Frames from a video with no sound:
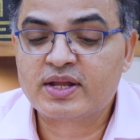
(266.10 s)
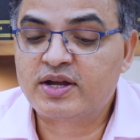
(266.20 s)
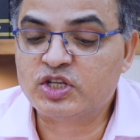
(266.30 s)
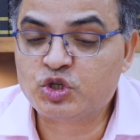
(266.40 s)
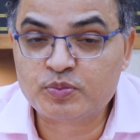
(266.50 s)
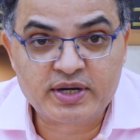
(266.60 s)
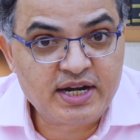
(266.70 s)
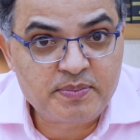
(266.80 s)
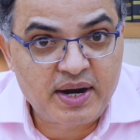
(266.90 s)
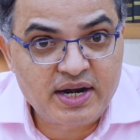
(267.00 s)
consumer
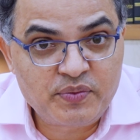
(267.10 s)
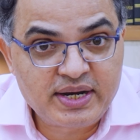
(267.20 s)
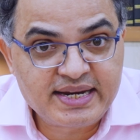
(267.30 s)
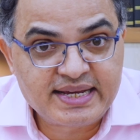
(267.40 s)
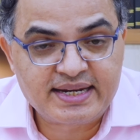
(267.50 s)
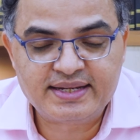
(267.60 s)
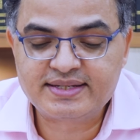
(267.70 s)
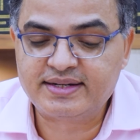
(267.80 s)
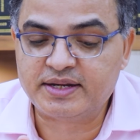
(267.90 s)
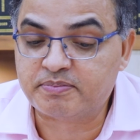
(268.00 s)
demand will increase,
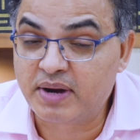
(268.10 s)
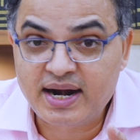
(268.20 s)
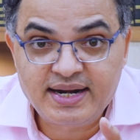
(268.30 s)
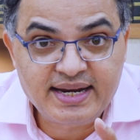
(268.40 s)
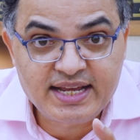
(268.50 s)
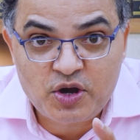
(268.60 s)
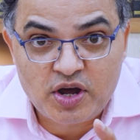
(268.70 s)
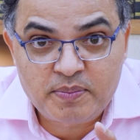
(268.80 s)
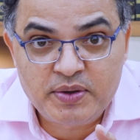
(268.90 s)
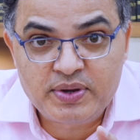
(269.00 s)
demand in
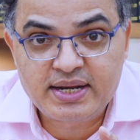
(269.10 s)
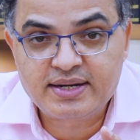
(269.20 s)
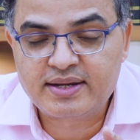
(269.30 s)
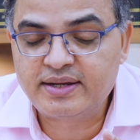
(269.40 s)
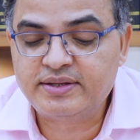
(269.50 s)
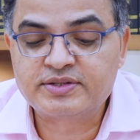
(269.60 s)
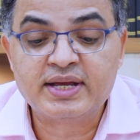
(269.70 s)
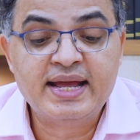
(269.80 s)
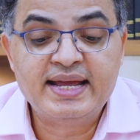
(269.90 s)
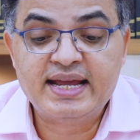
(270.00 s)
economy will increase,
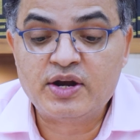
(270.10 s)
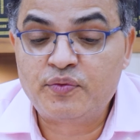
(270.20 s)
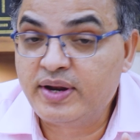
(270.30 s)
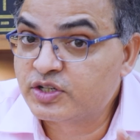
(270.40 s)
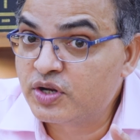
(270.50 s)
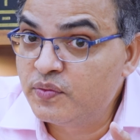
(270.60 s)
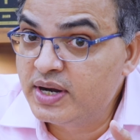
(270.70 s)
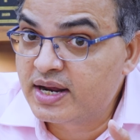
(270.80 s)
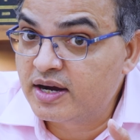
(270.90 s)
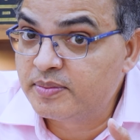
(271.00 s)
inflation will
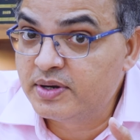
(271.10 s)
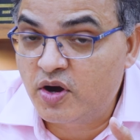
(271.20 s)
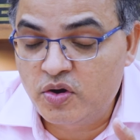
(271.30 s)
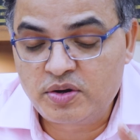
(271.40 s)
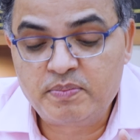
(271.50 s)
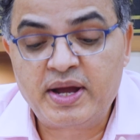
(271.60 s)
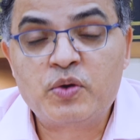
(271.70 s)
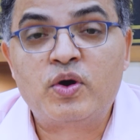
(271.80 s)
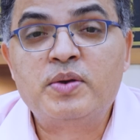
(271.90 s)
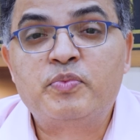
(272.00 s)
come down by
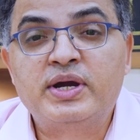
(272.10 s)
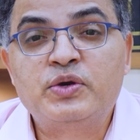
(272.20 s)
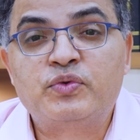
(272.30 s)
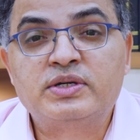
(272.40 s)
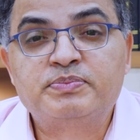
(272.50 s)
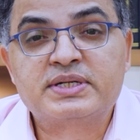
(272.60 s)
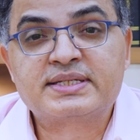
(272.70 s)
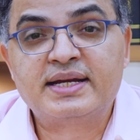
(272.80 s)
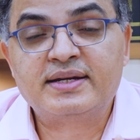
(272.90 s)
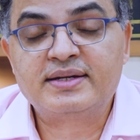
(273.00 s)

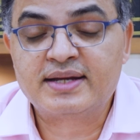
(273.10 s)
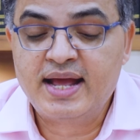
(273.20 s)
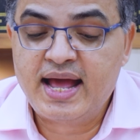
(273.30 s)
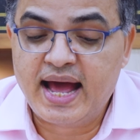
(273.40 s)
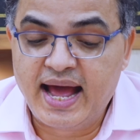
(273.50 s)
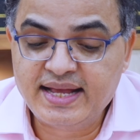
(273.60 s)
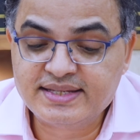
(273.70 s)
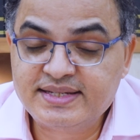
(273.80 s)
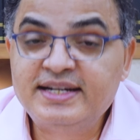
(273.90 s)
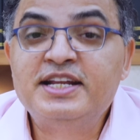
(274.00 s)
1.1%,
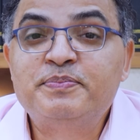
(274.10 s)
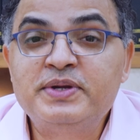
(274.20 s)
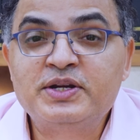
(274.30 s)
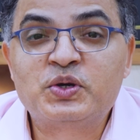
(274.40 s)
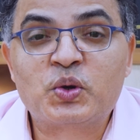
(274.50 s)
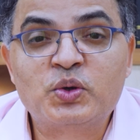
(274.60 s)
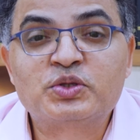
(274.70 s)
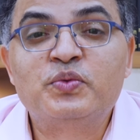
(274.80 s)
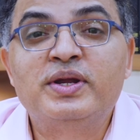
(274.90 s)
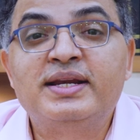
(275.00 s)
and GDP growth
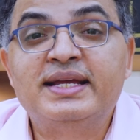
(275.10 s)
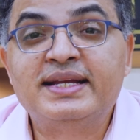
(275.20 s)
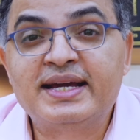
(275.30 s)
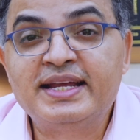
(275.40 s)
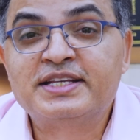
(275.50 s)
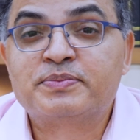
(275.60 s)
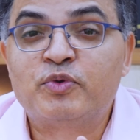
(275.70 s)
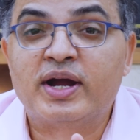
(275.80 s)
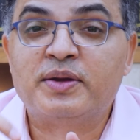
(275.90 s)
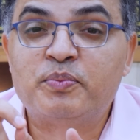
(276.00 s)
will increase
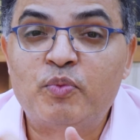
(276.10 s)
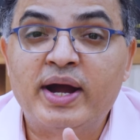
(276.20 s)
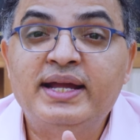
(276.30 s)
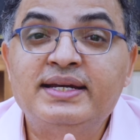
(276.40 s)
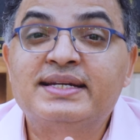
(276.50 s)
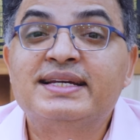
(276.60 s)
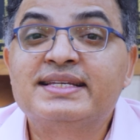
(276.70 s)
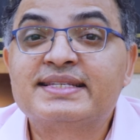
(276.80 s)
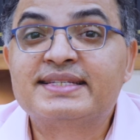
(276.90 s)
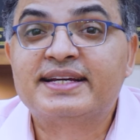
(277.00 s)
by
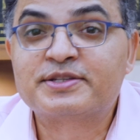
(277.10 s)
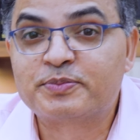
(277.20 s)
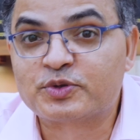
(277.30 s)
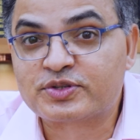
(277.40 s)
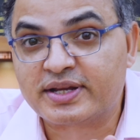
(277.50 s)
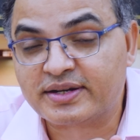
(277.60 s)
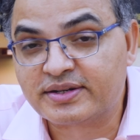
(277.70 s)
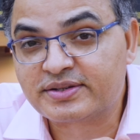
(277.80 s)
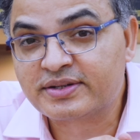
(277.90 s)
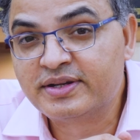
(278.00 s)
0.6%.